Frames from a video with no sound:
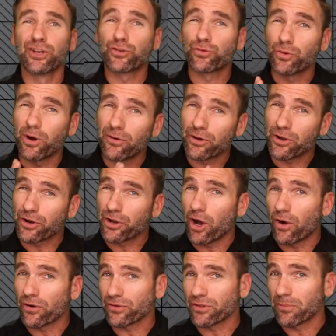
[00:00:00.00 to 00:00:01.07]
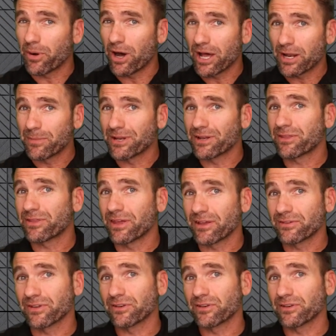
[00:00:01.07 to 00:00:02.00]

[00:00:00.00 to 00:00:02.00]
$1,200 on the bottom end of things